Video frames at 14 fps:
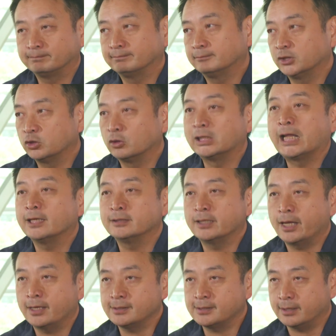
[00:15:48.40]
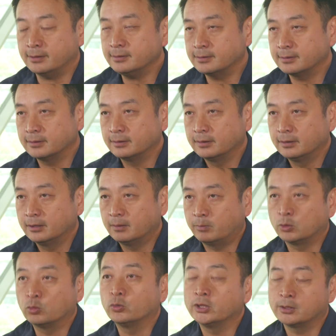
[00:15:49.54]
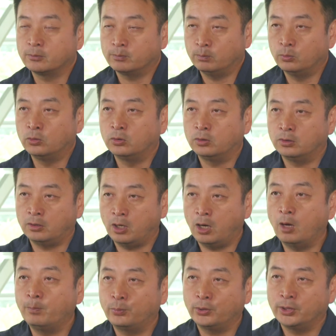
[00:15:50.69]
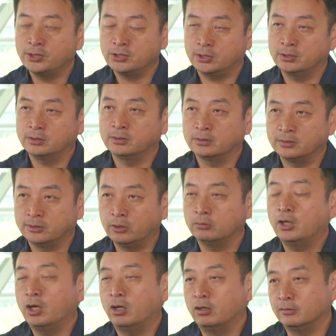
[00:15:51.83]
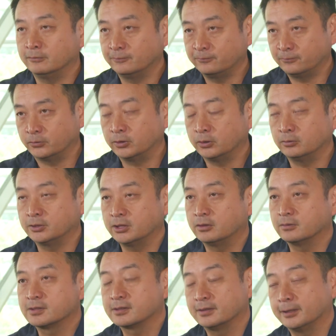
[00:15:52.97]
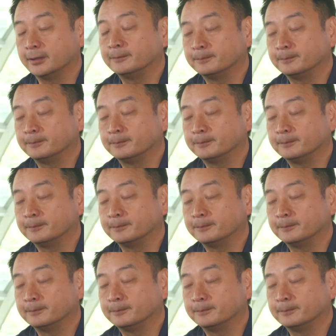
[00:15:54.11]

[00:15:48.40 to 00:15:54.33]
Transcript: light asset, but with more operation know-how for the hotels. Yeah.